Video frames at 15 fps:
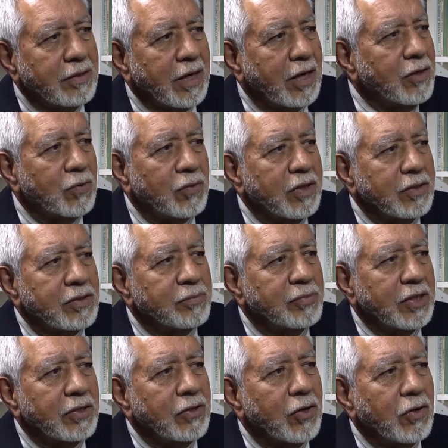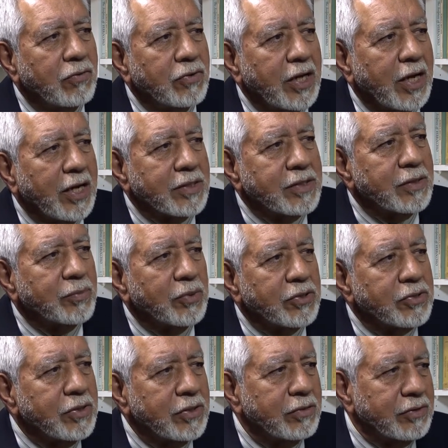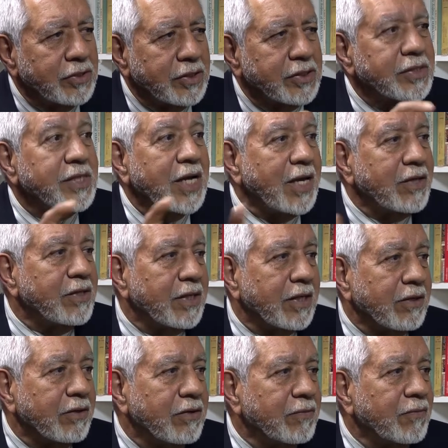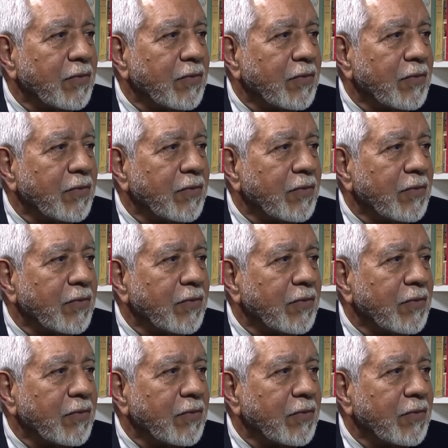I don't want to be known as the person who just sat there